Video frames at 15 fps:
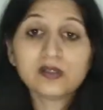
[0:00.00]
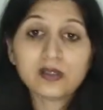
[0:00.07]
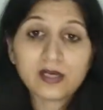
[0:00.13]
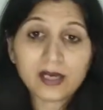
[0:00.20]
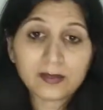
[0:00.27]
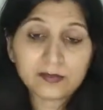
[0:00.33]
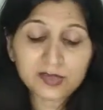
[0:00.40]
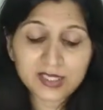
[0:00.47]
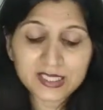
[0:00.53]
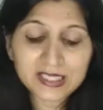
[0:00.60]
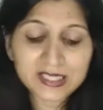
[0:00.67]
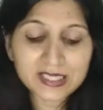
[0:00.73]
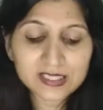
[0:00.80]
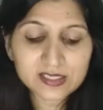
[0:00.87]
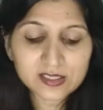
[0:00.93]
I'm
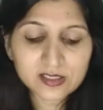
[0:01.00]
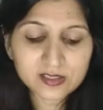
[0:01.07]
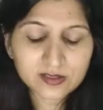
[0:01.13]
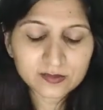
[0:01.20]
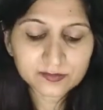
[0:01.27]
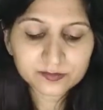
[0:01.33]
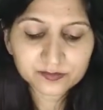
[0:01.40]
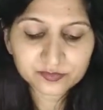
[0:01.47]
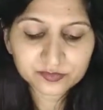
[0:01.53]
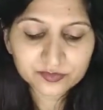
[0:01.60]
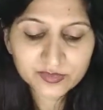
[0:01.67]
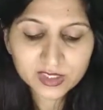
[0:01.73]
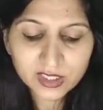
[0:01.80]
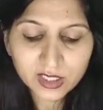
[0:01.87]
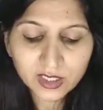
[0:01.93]
reading it.
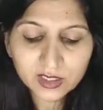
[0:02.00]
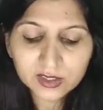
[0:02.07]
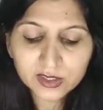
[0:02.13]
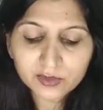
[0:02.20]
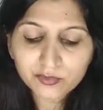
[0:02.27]
The